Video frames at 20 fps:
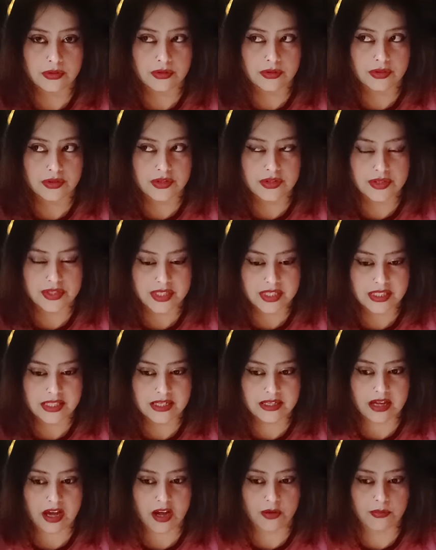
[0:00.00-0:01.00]
Do you see
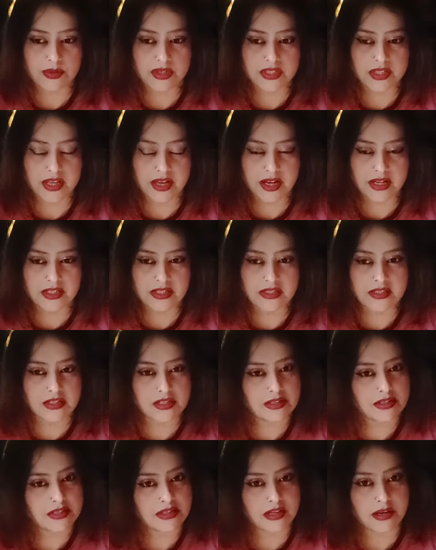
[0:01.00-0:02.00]
that how much they ask?
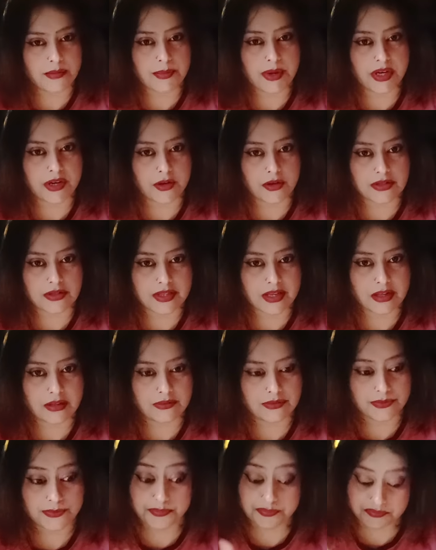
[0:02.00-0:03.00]
Just limit yourself.
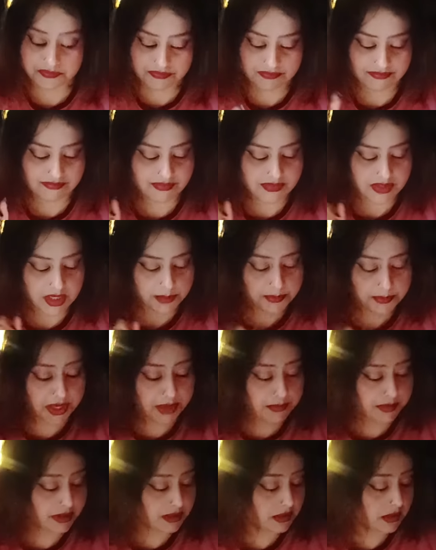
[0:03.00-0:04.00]

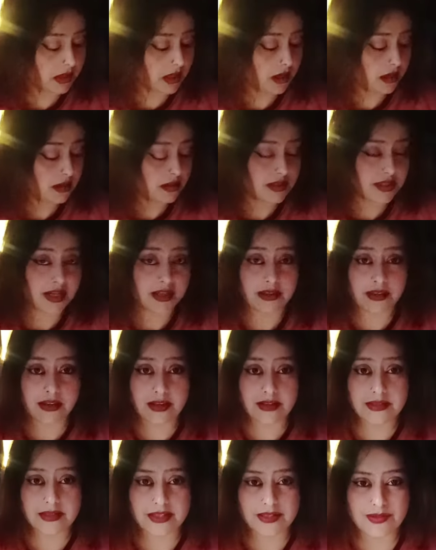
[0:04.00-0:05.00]
Minimal. Take care
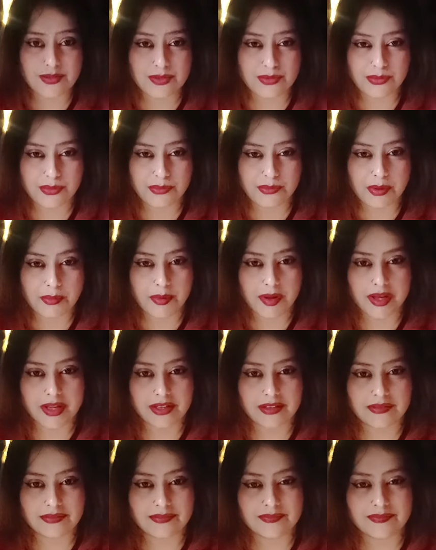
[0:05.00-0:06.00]
and see you soon. Bye-bye.